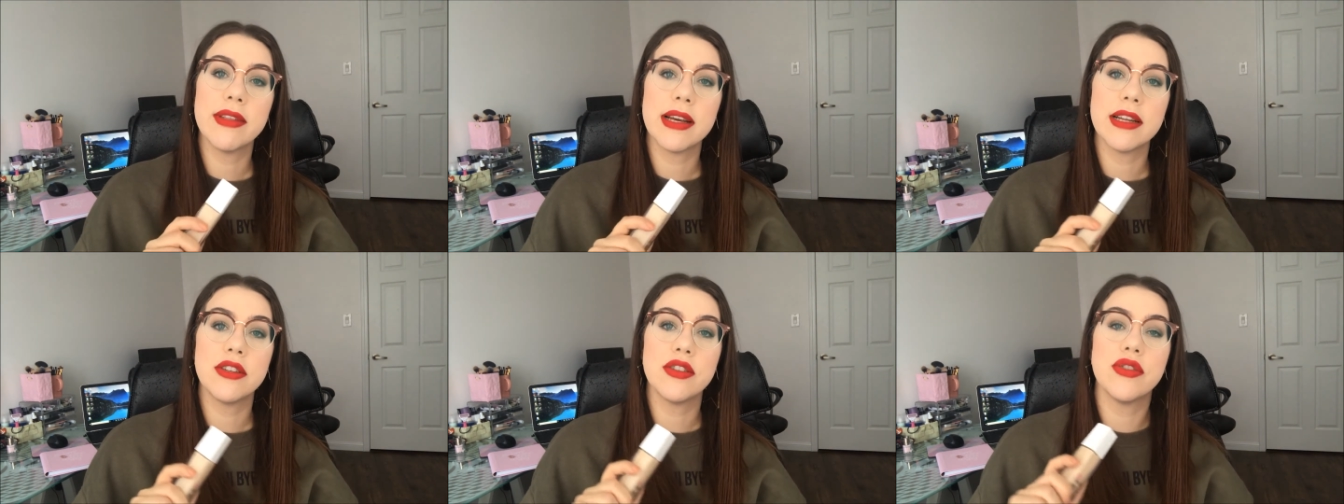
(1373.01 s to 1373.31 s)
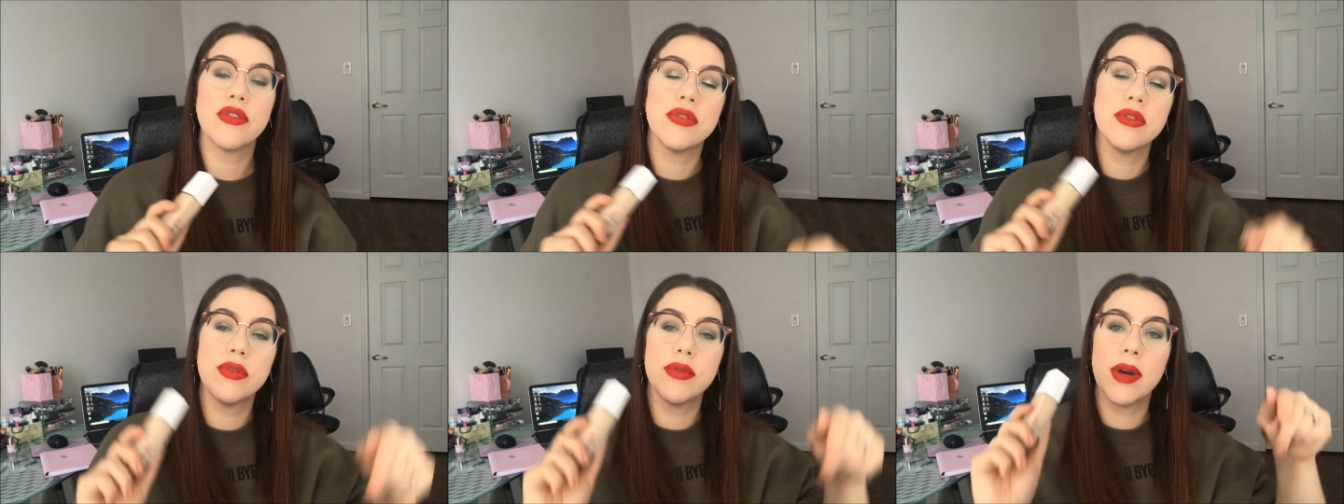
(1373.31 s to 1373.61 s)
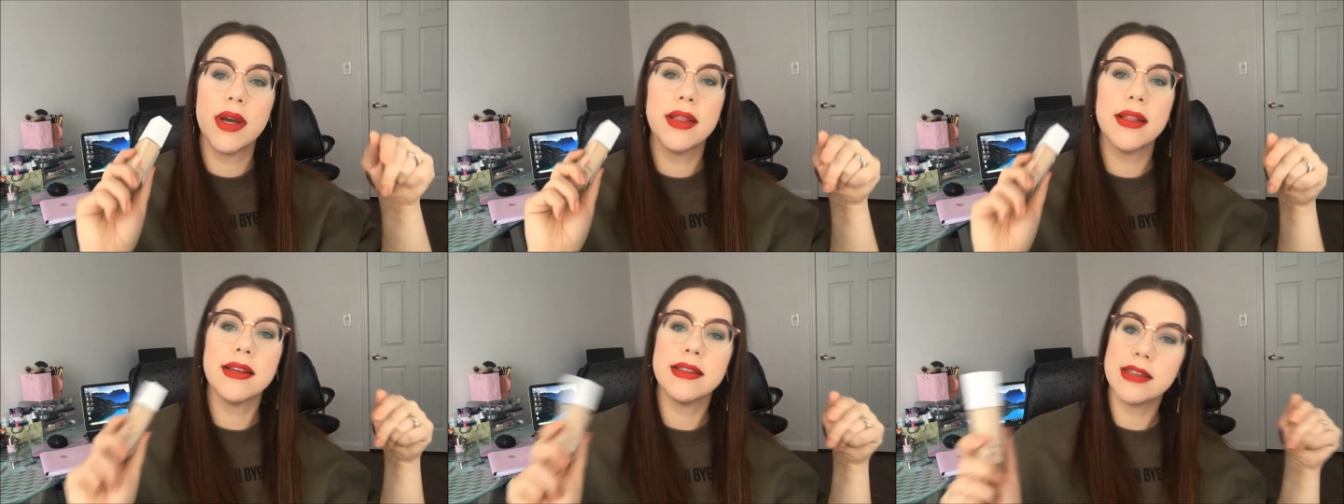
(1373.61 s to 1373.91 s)
if that's
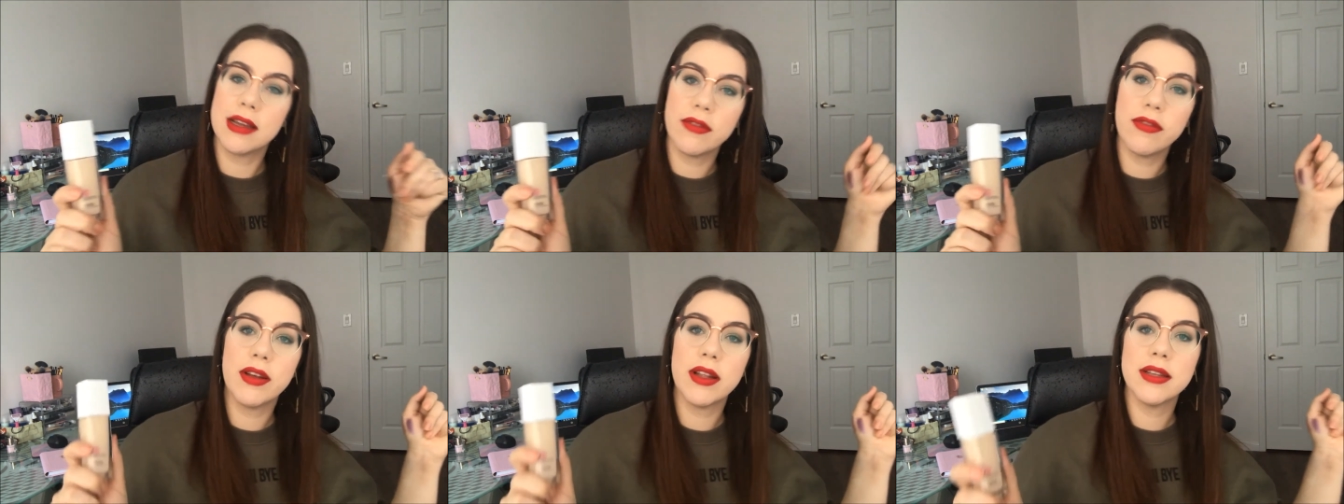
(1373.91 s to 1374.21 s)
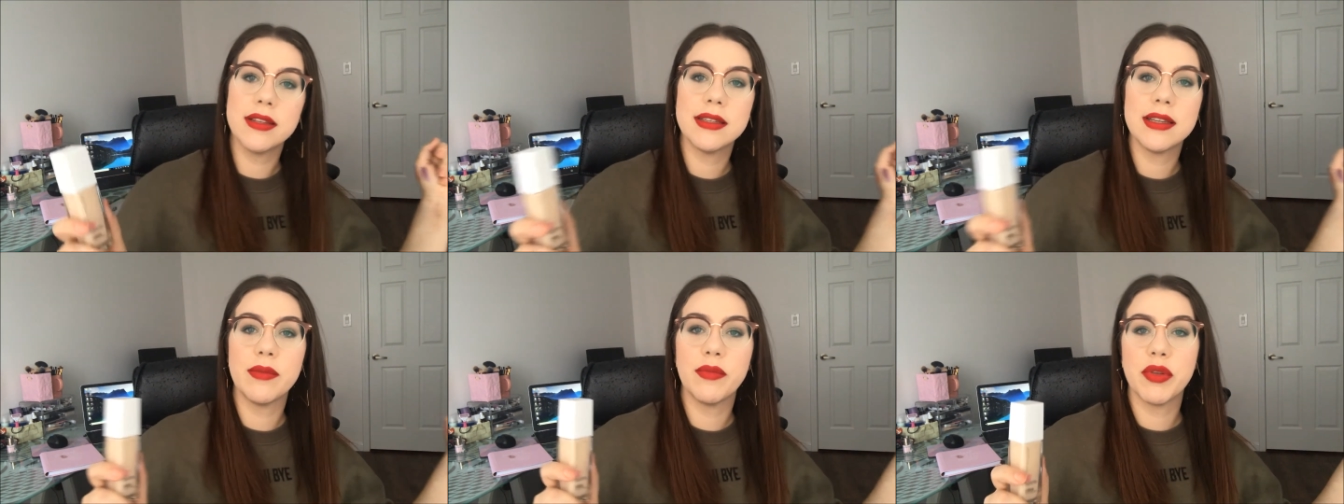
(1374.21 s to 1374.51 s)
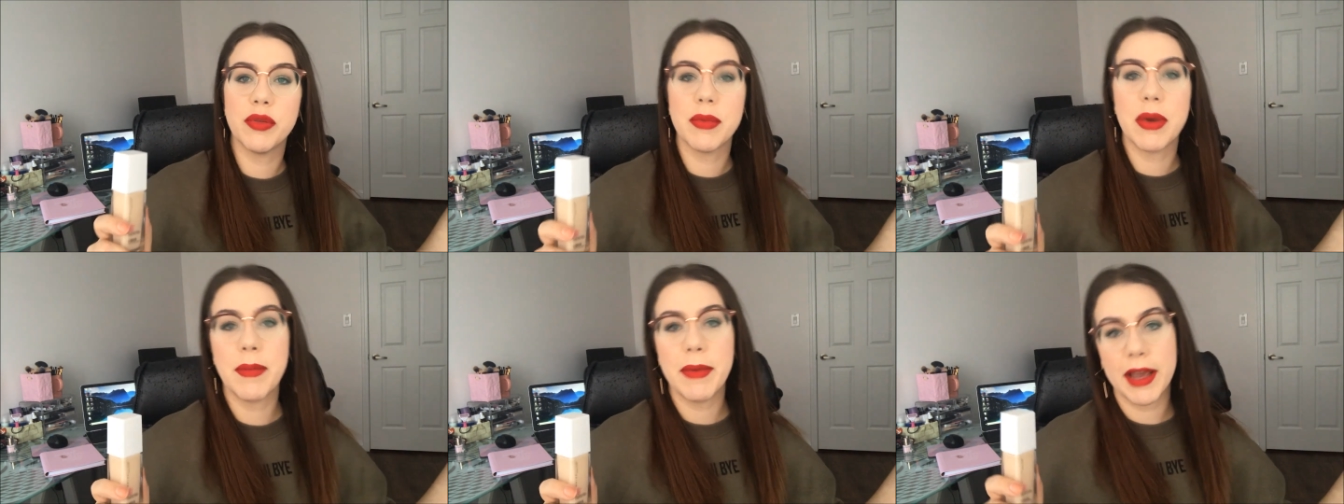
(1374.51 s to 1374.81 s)
true unless I fell
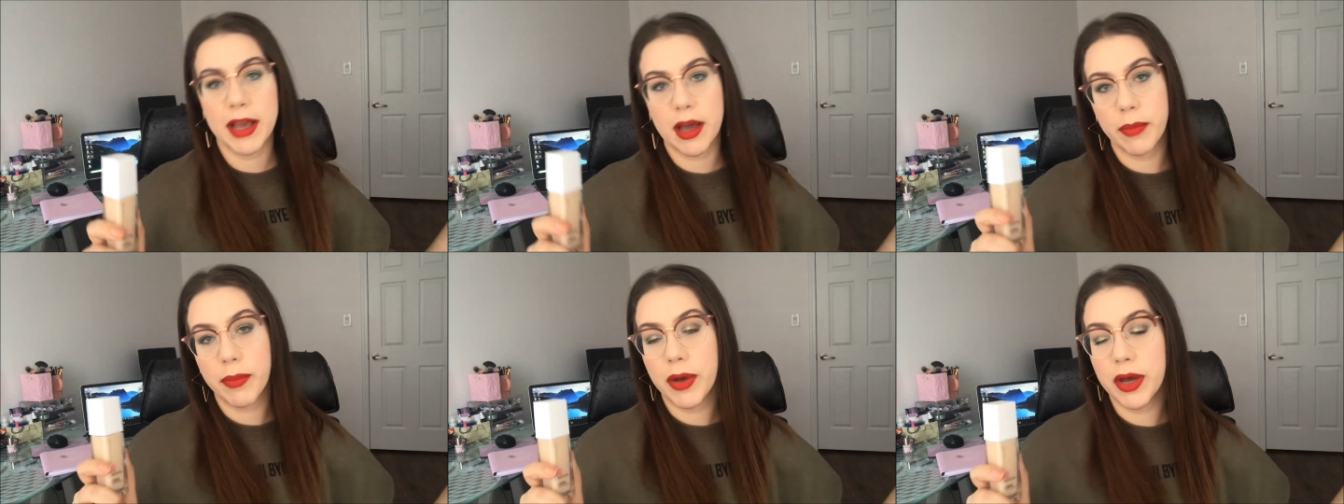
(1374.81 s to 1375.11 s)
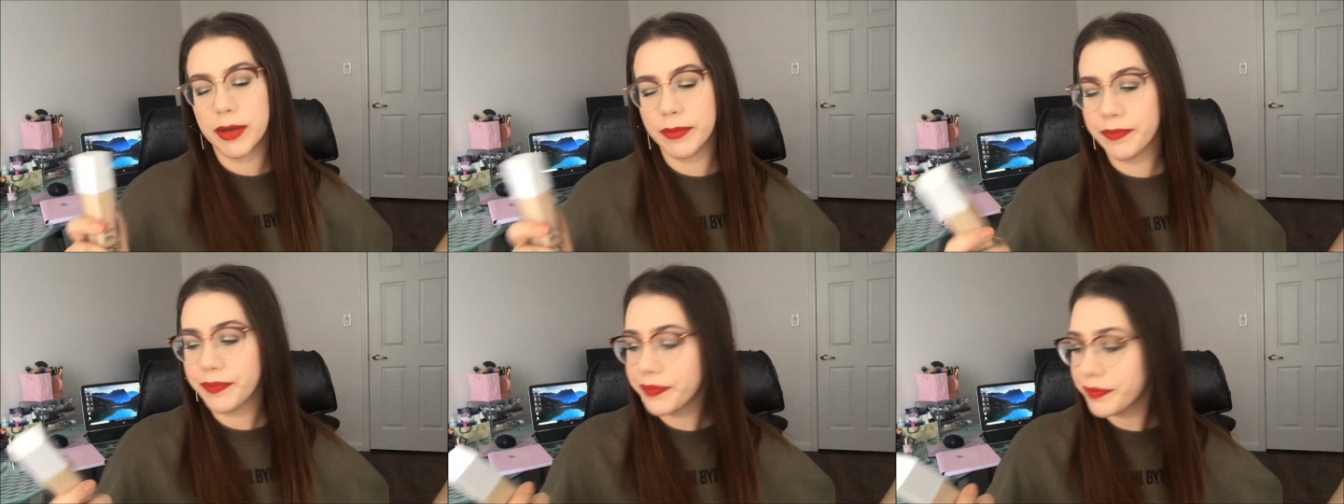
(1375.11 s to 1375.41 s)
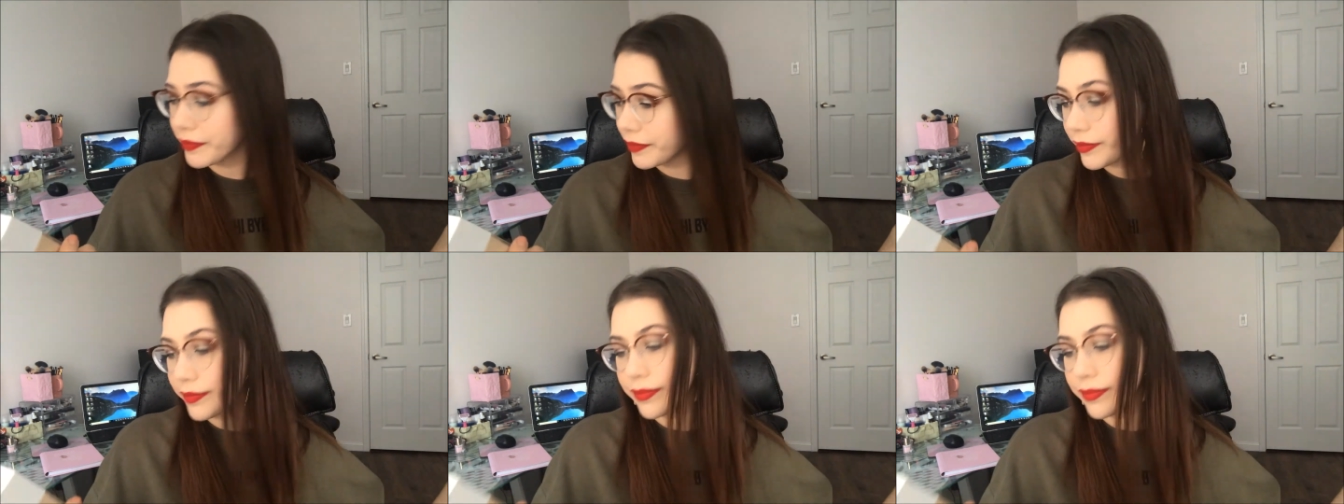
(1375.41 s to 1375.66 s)
asleep with my makeup on,